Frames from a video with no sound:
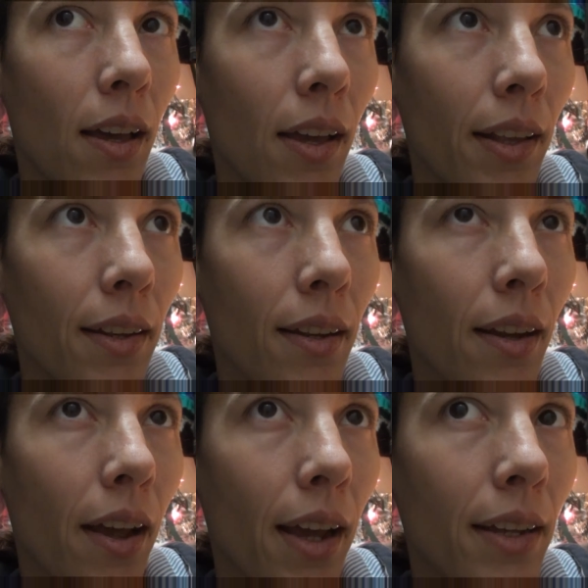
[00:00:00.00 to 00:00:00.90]
And
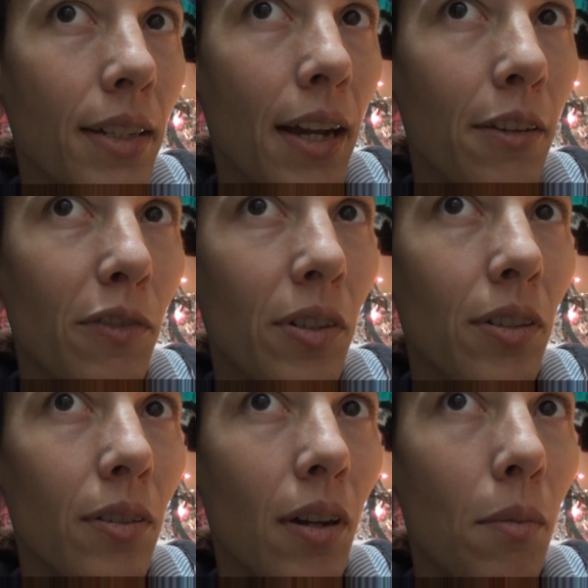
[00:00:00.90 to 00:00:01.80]
I had kind of
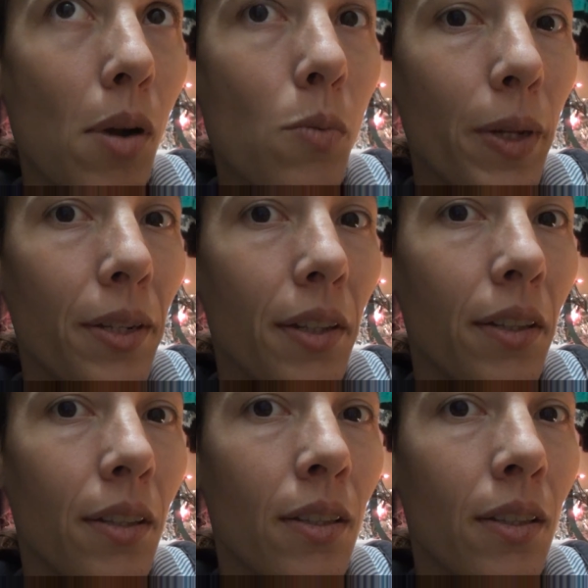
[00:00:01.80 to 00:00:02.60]
a moment